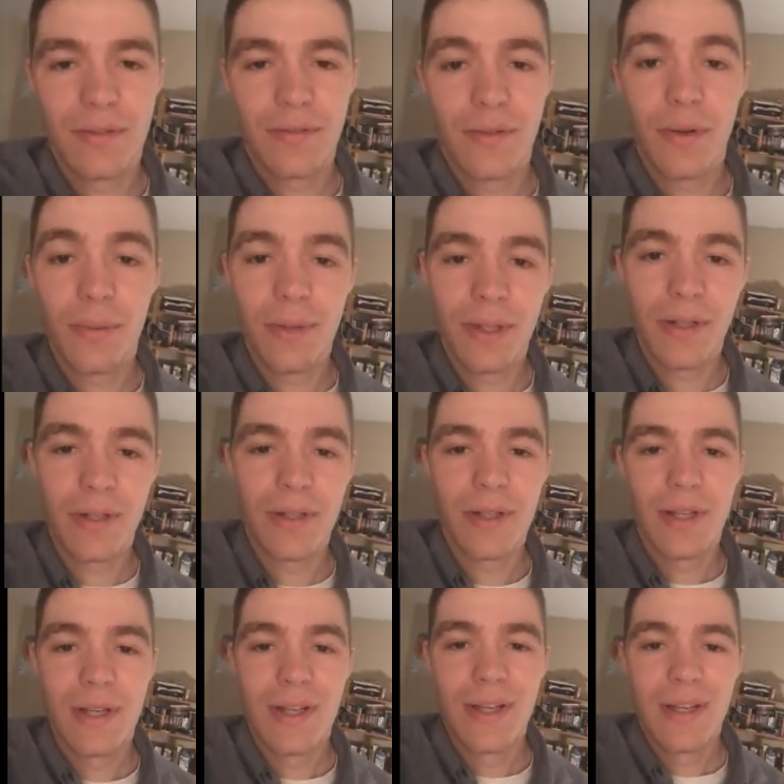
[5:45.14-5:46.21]
phobia,
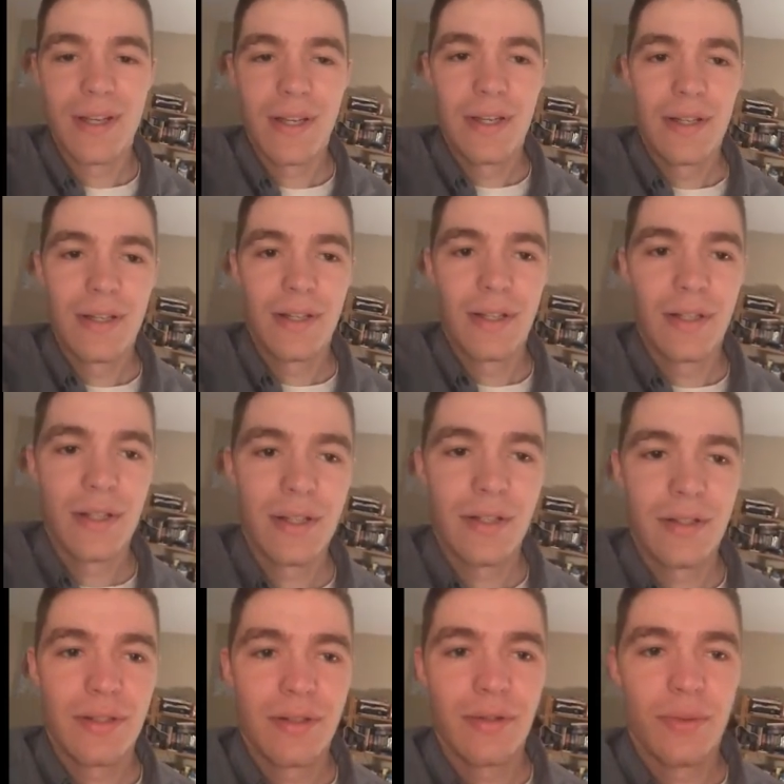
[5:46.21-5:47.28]

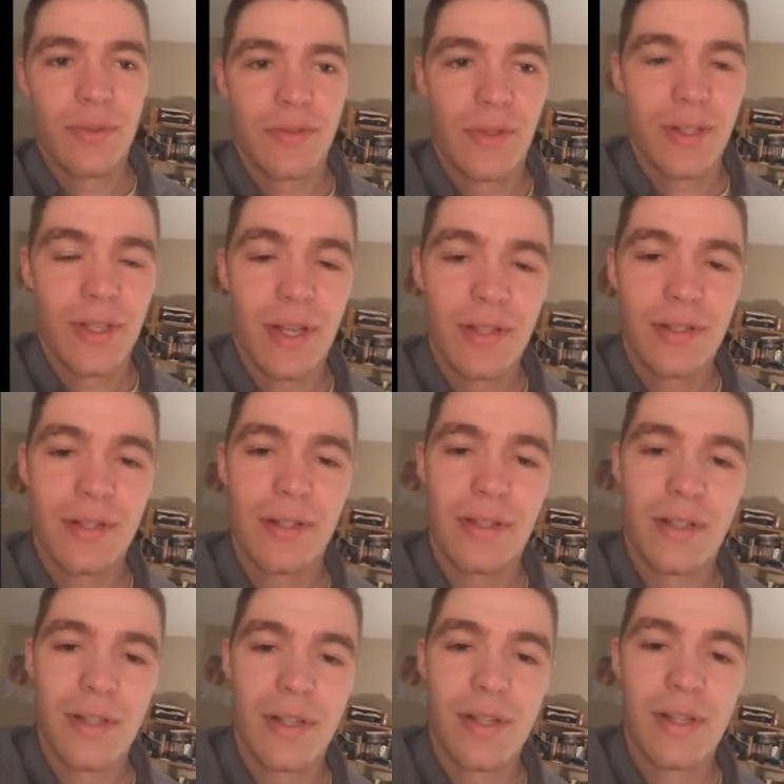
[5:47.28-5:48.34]
and it was
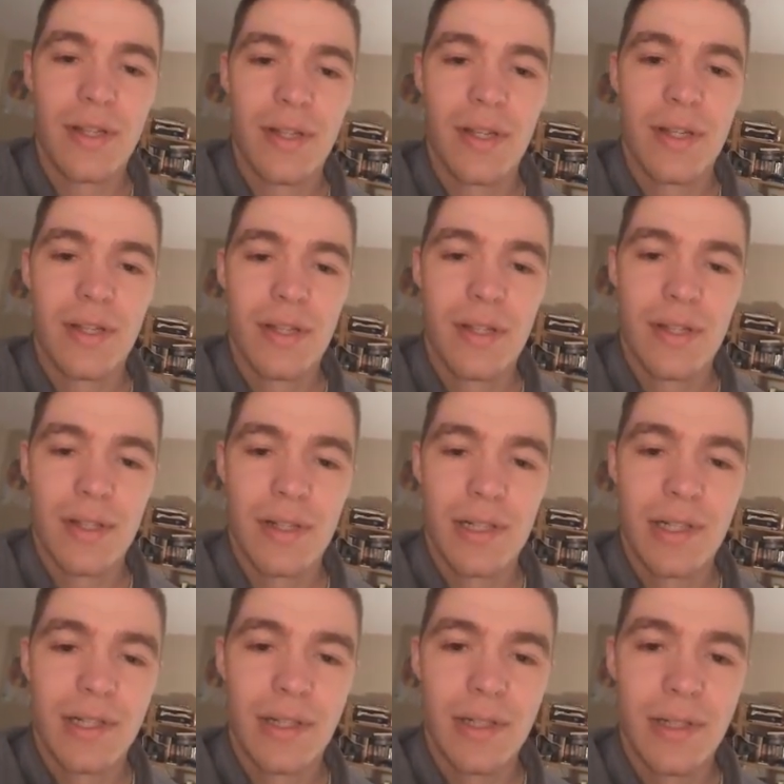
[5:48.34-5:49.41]
fantastic.
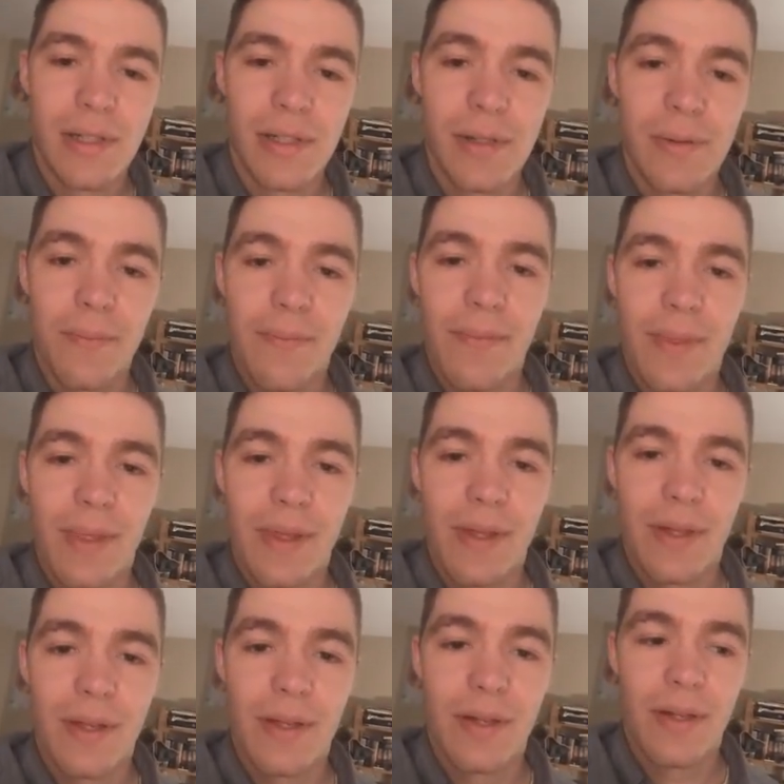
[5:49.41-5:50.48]
I'm
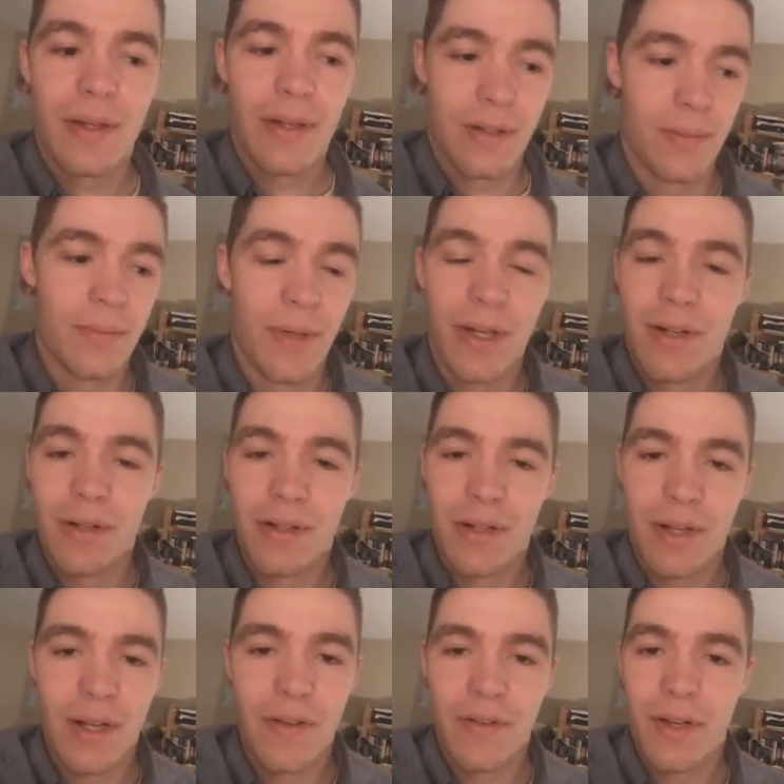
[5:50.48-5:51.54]
better
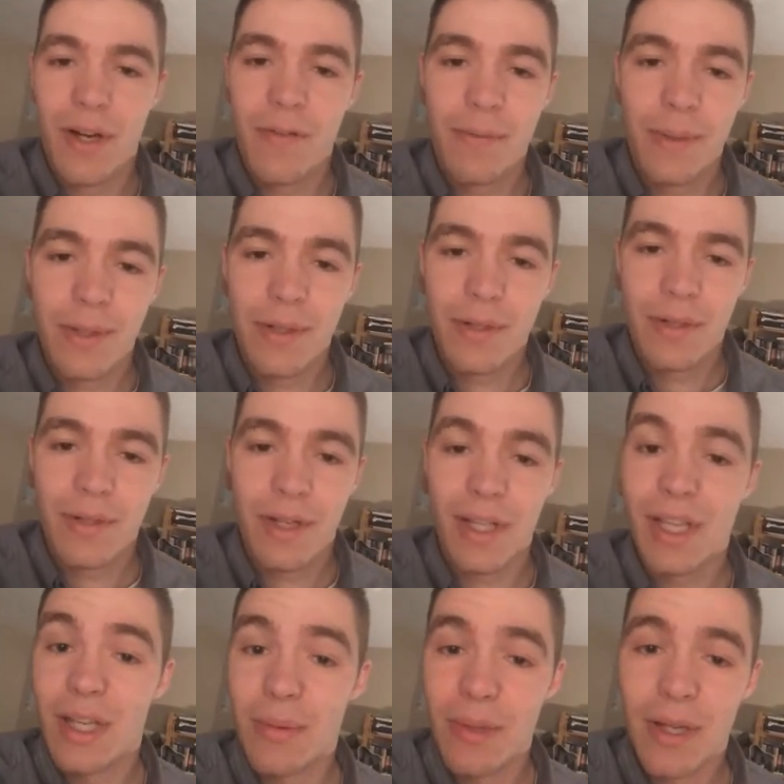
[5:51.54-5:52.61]
than I ever have been. I
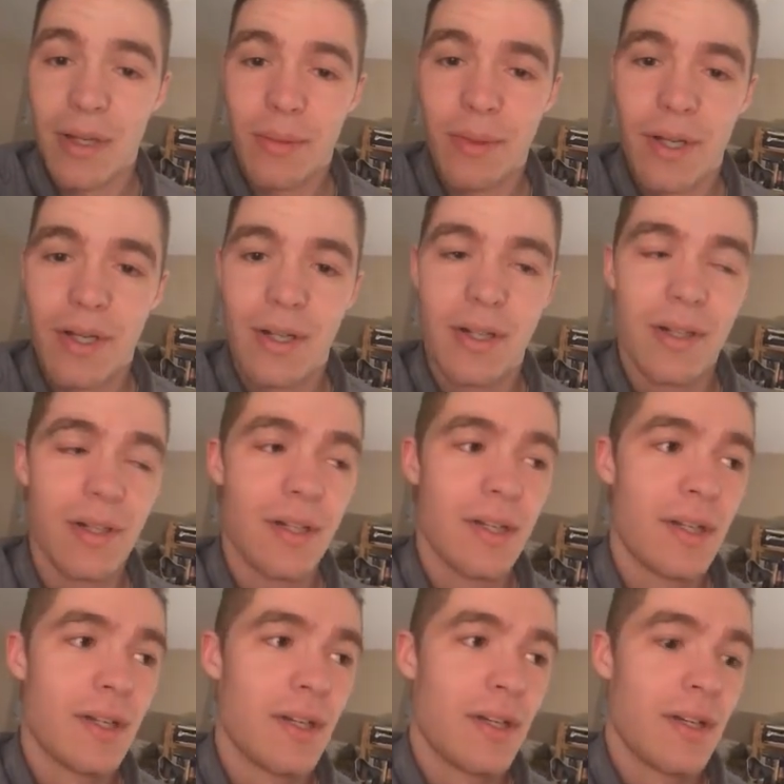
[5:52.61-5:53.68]
keep getting better.
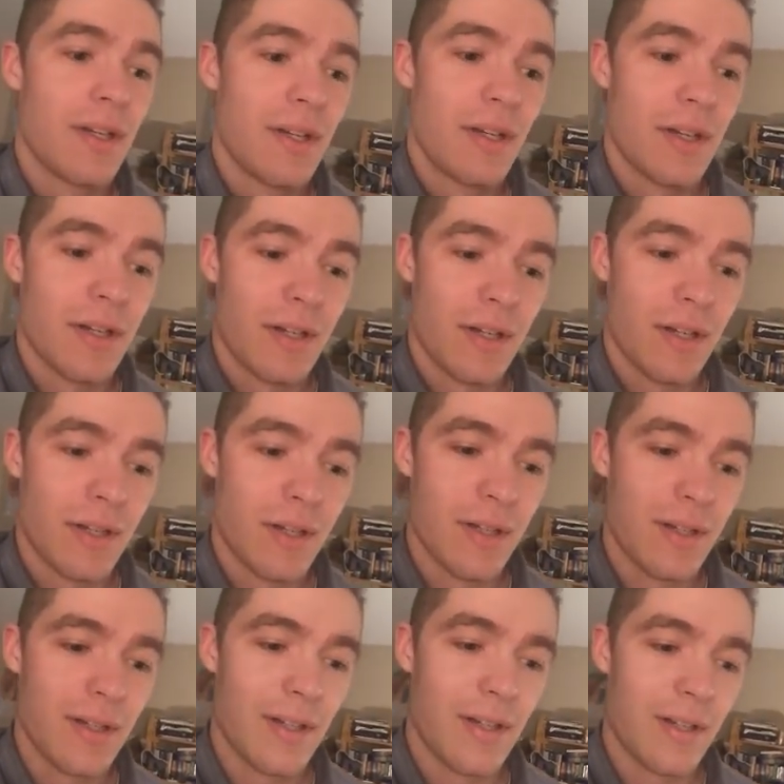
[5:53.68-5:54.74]

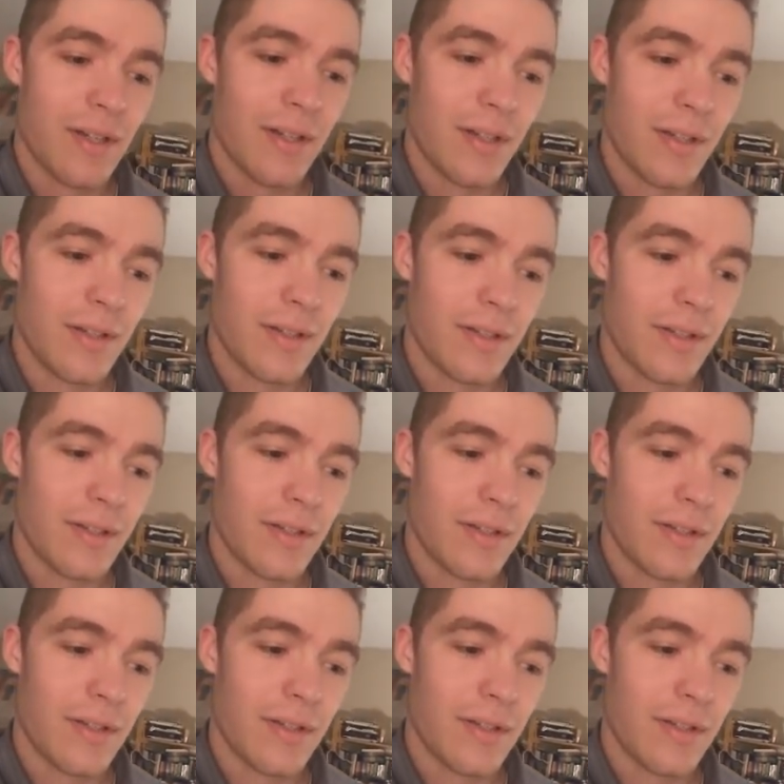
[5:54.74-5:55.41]
I'm